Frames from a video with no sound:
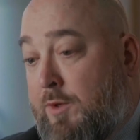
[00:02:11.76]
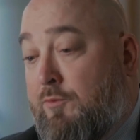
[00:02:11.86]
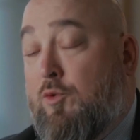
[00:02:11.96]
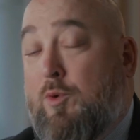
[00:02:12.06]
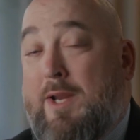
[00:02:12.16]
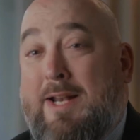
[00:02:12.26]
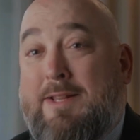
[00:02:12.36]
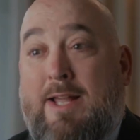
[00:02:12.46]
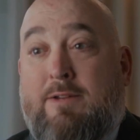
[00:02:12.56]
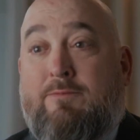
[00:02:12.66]
We've
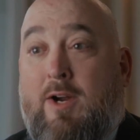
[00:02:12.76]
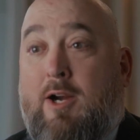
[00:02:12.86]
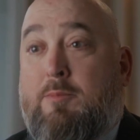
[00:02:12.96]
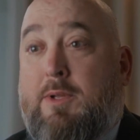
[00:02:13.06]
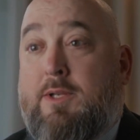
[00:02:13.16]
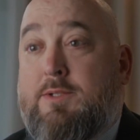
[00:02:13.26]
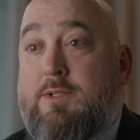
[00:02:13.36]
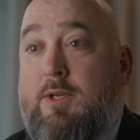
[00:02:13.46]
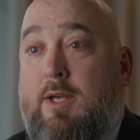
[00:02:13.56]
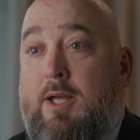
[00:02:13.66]
created that
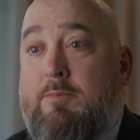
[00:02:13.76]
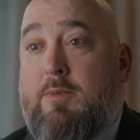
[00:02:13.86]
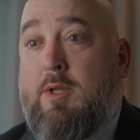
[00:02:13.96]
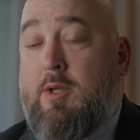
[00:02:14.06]
environment, um,